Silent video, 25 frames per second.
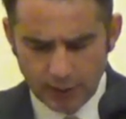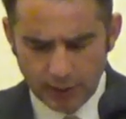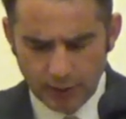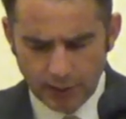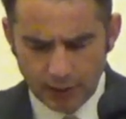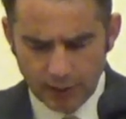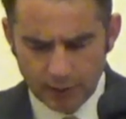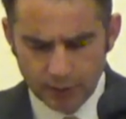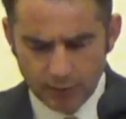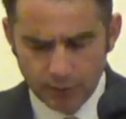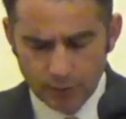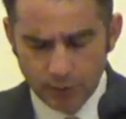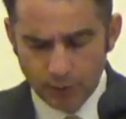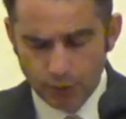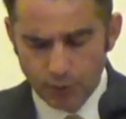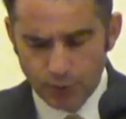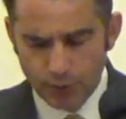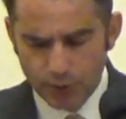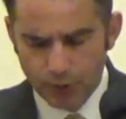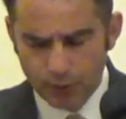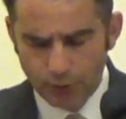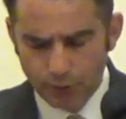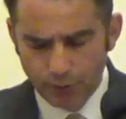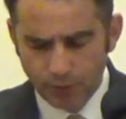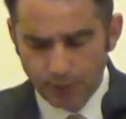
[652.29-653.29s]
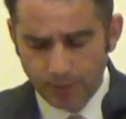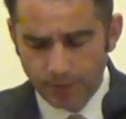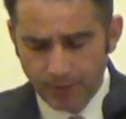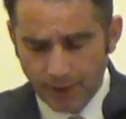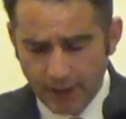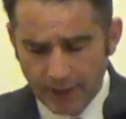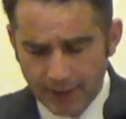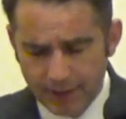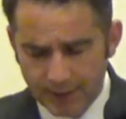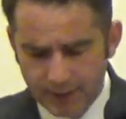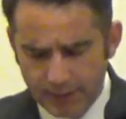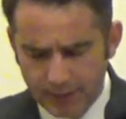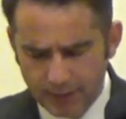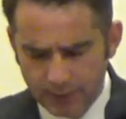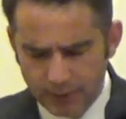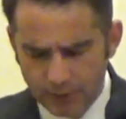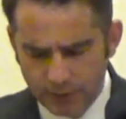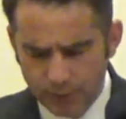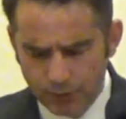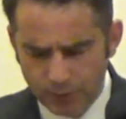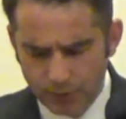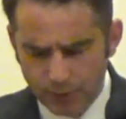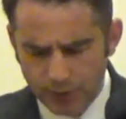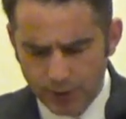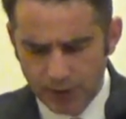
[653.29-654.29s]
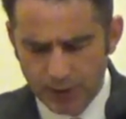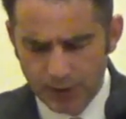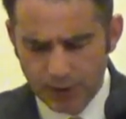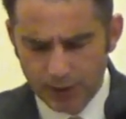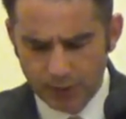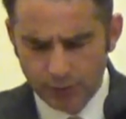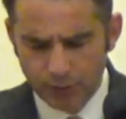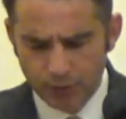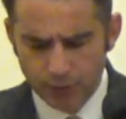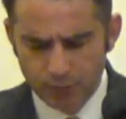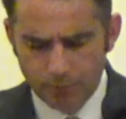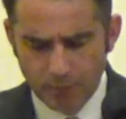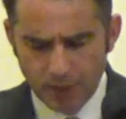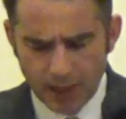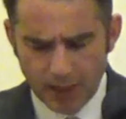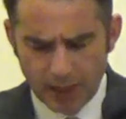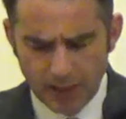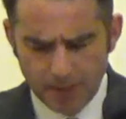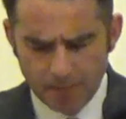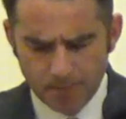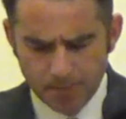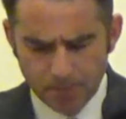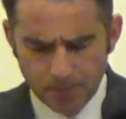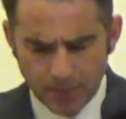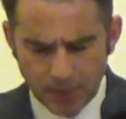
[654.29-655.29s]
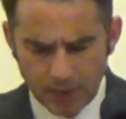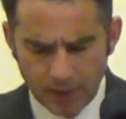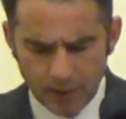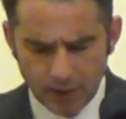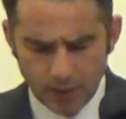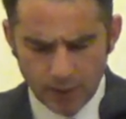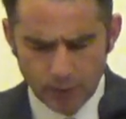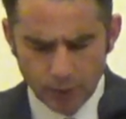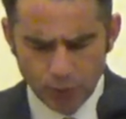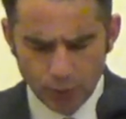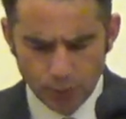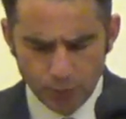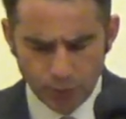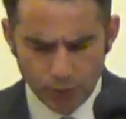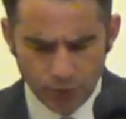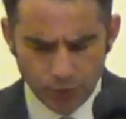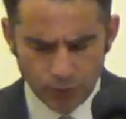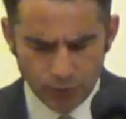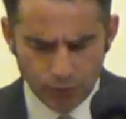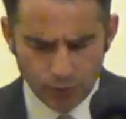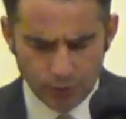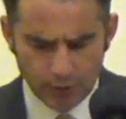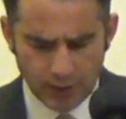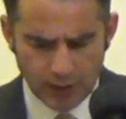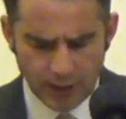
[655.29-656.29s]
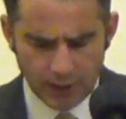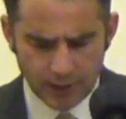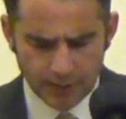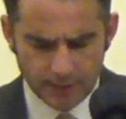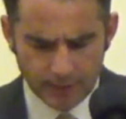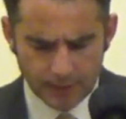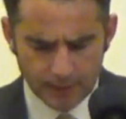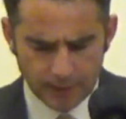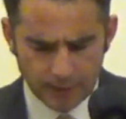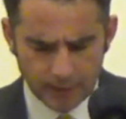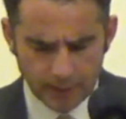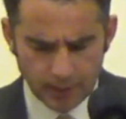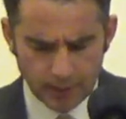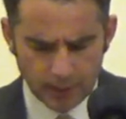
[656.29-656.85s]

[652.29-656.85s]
and those who fight and who seek to maim and to put to death.